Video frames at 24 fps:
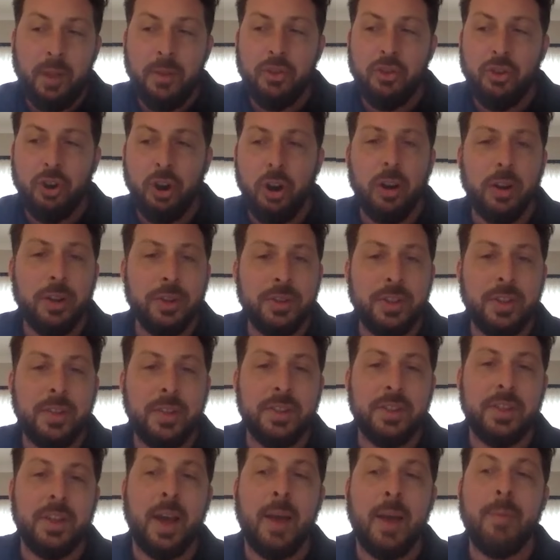charles in
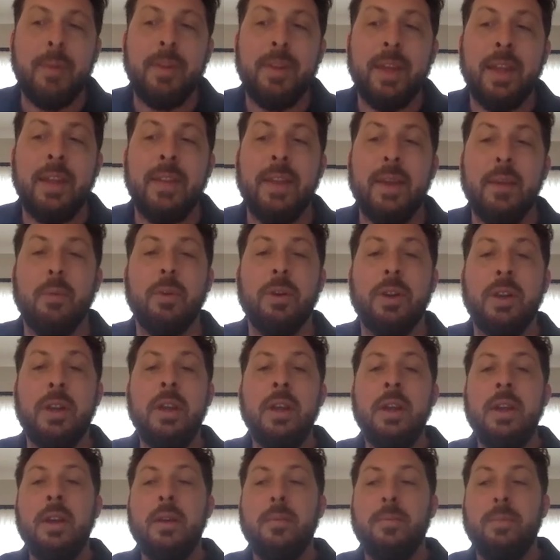this time and then they would
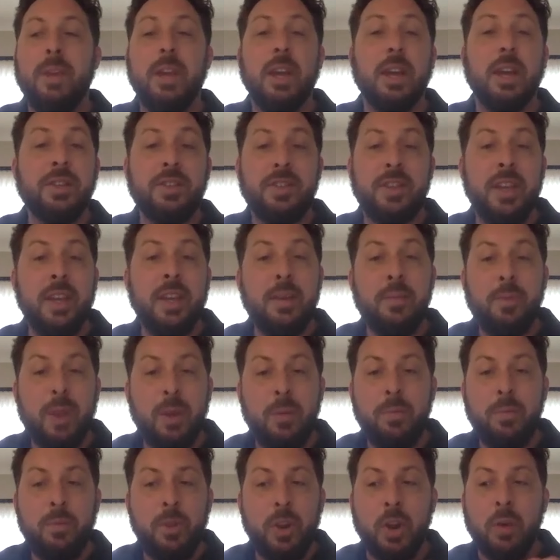because he,
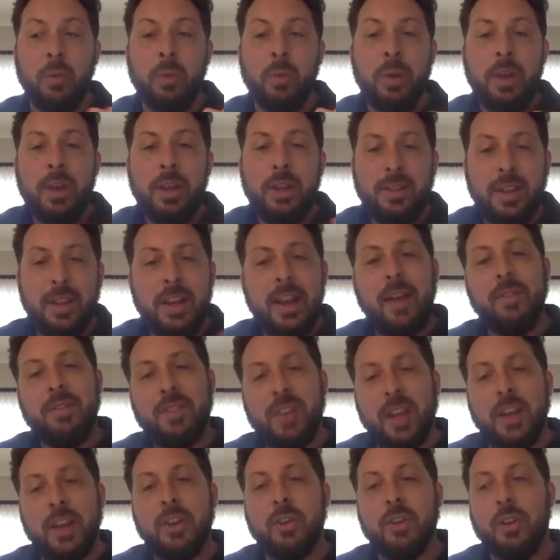he you know didn't have the
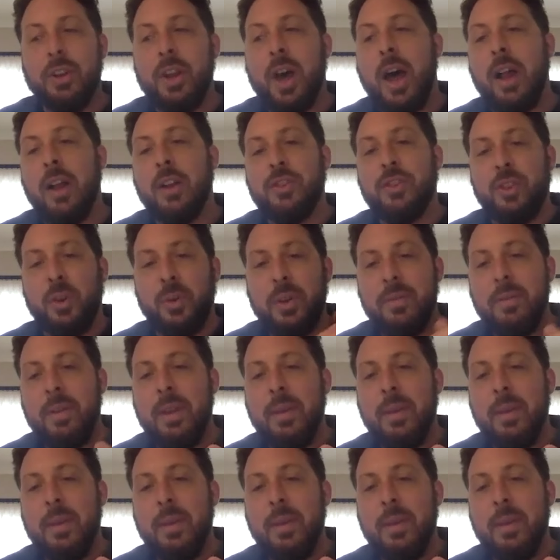technical knowledge so he,